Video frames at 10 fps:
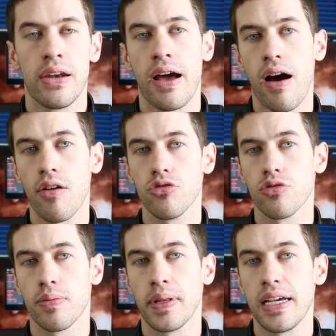Now I was
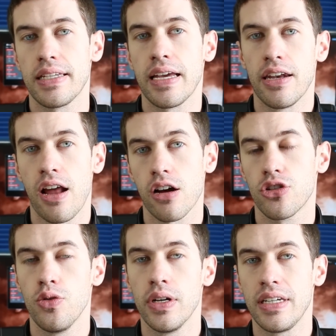replacing a
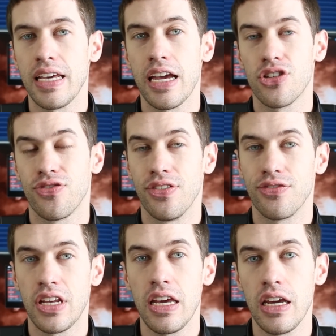Noctua
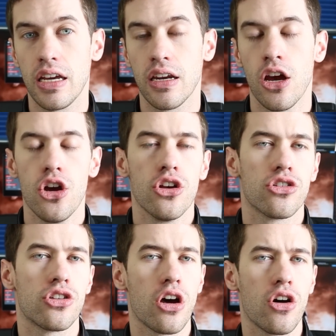DH15,
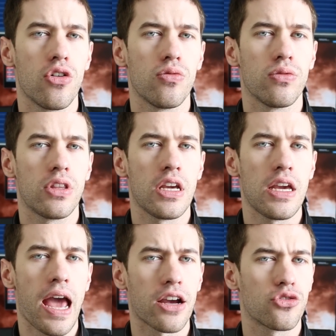so the
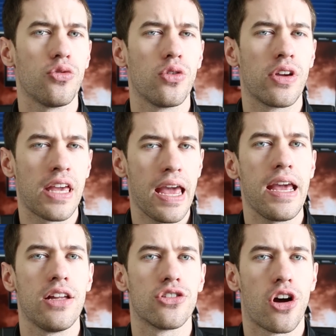actual
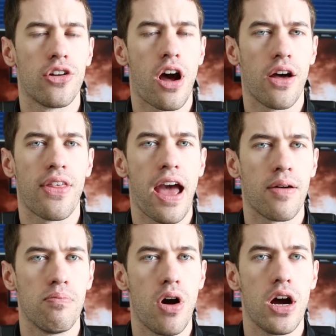gains are not
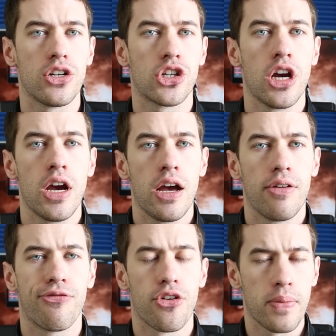that much,
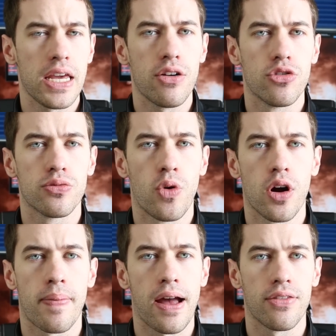for me, it was more
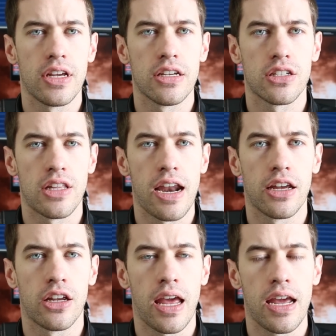about the
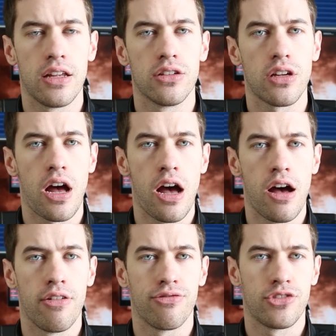aesthetic gains
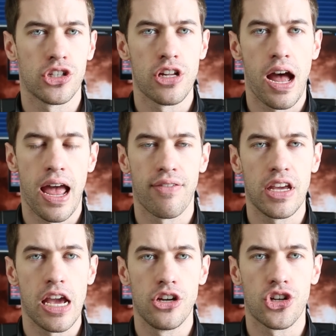of just not
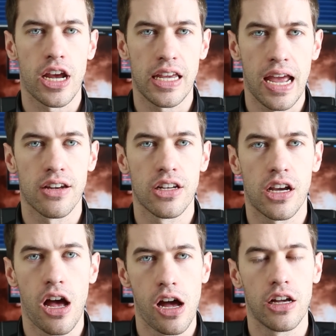having a
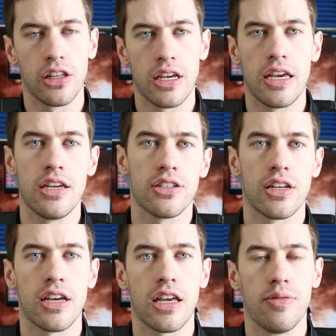gigantic, ugly
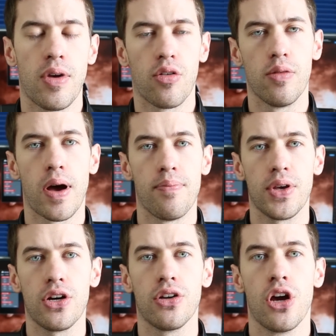heatsink in the middle of my
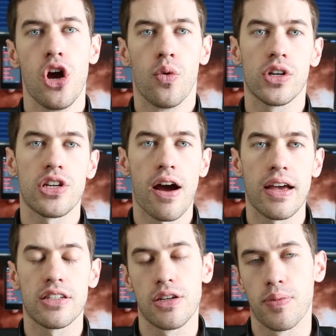build, which now
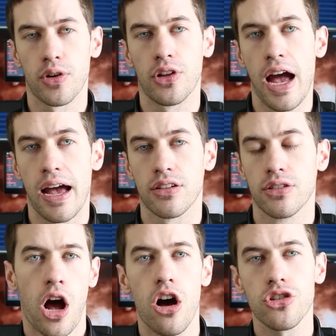has tempered
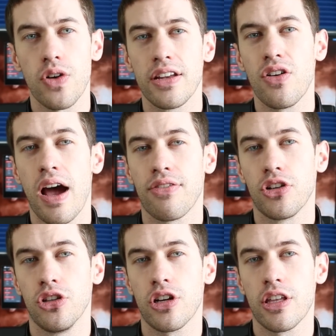glass. Also, I don't have to
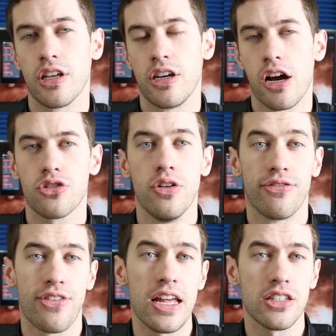look at the Noctua
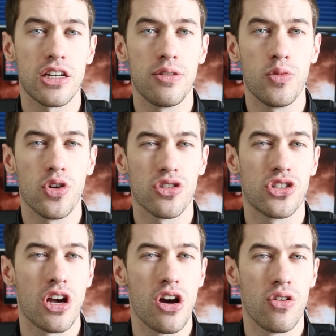fans anymore,
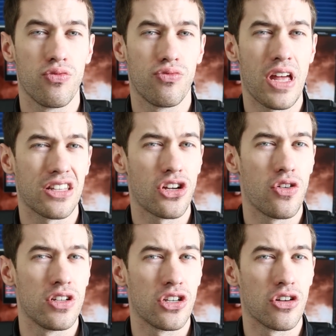so that's
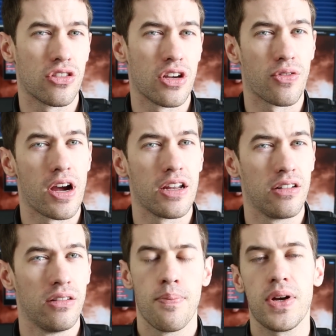always a good thing, right?
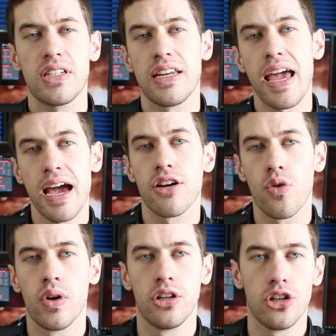But today I
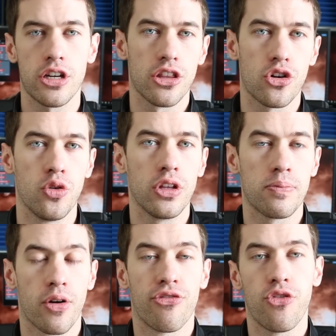don't want to look at the cooling
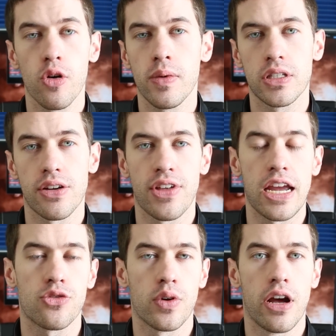performance of the
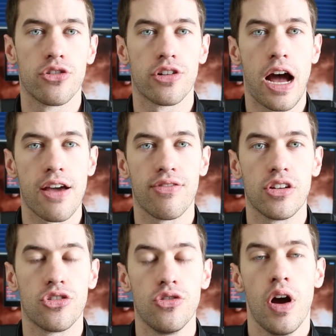H100i
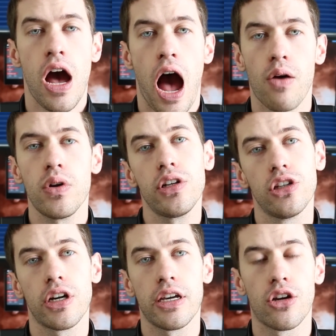V2, I want to
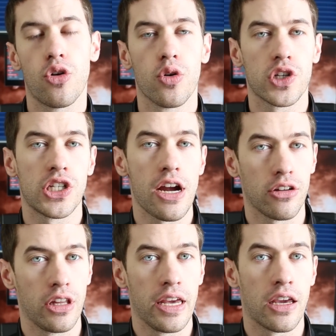look at Corsair
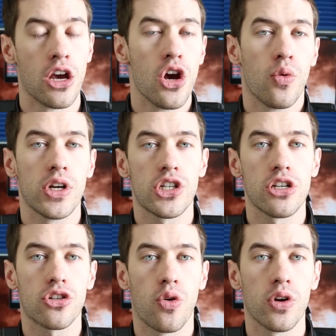Link, which
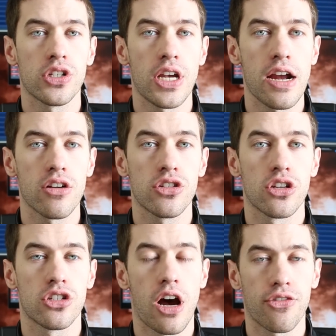is
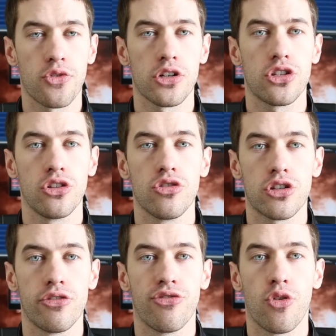Corsair's software
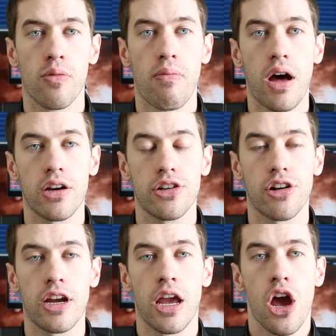solution for
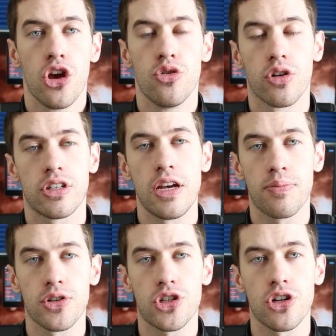monitoring your
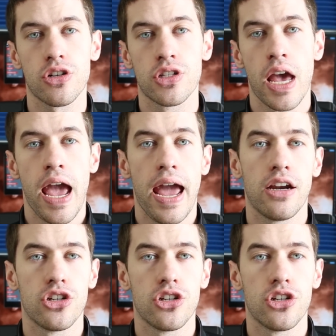temperatures and